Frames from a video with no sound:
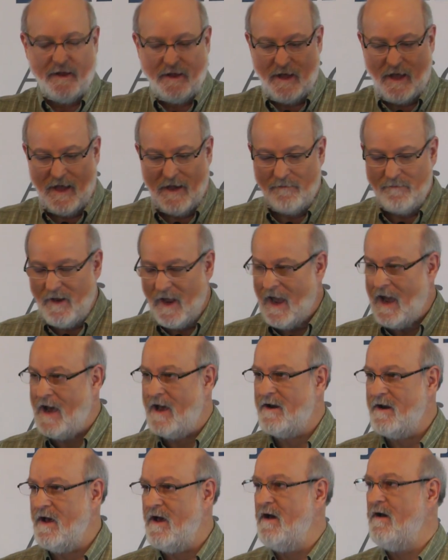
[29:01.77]
it came
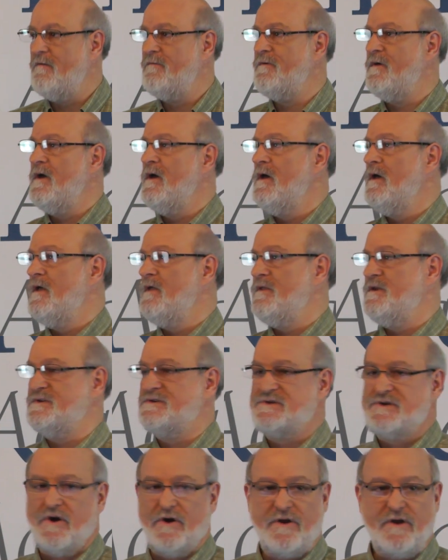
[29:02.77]
out of the
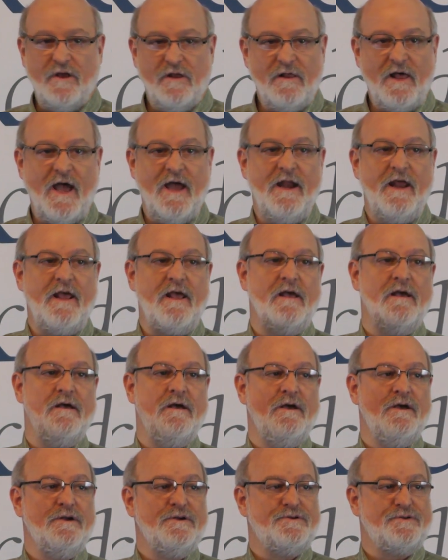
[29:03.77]
circulating
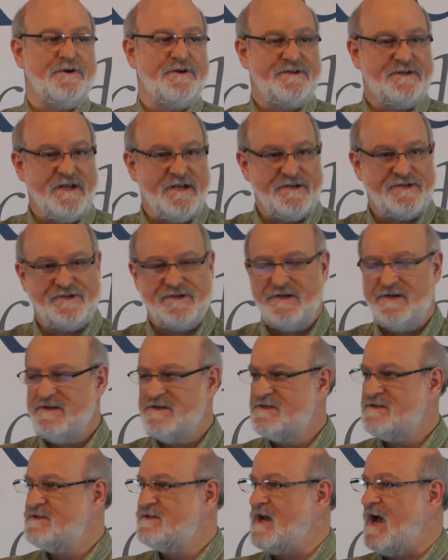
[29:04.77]

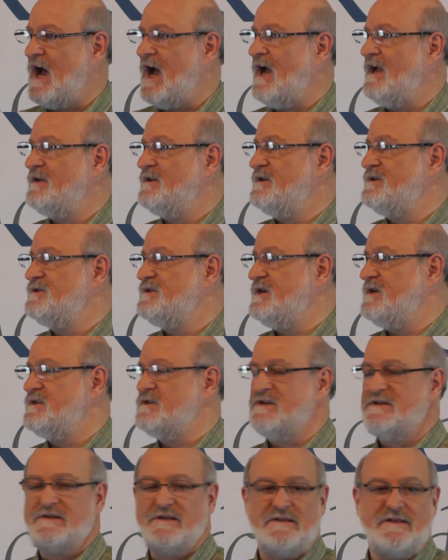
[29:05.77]
traditions tied to
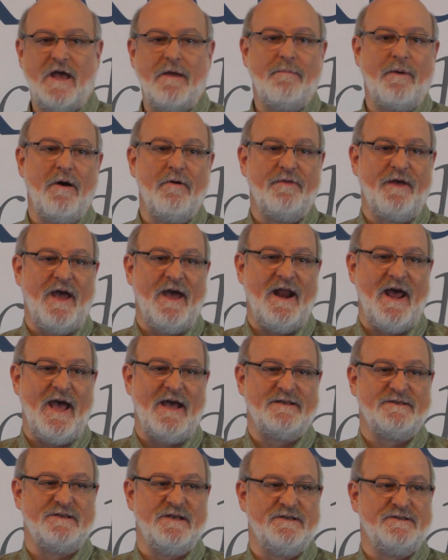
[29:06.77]
Jesus that they both had
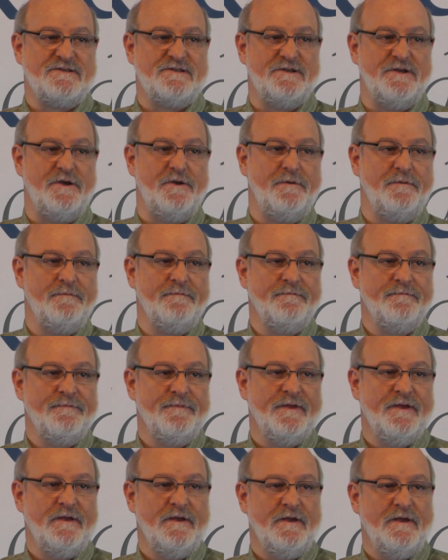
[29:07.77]
access to.
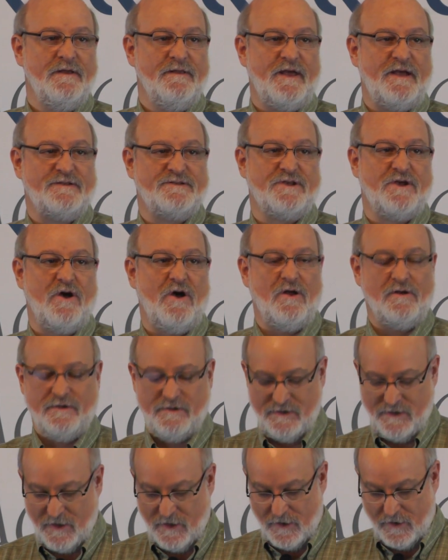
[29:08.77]
That's
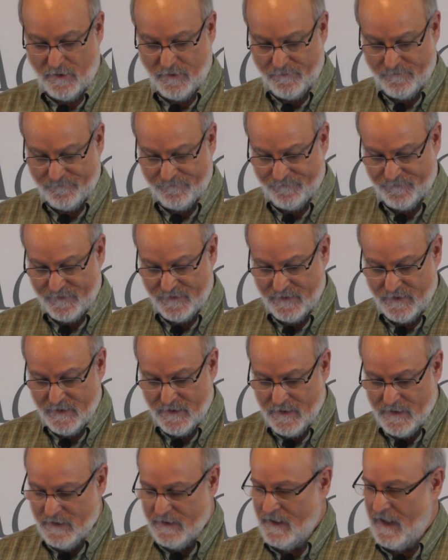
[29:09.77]
called Q.
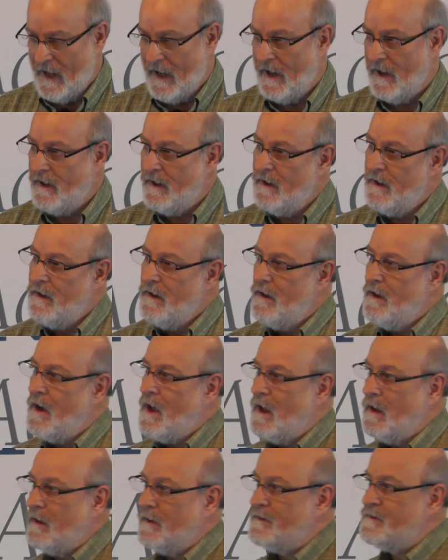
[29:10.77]
Now,
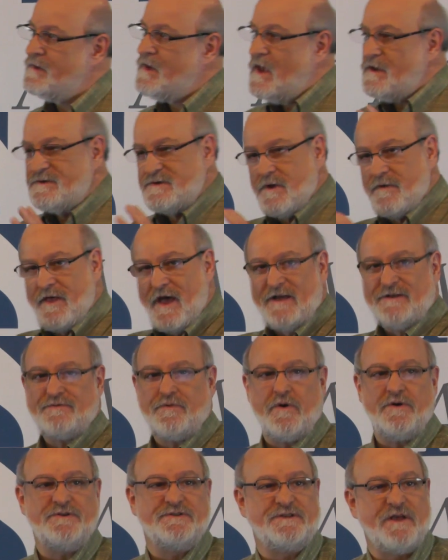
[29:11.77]
oh, so that's
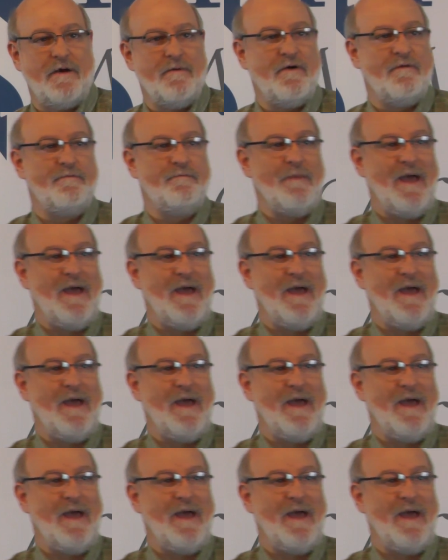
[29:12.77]
where some of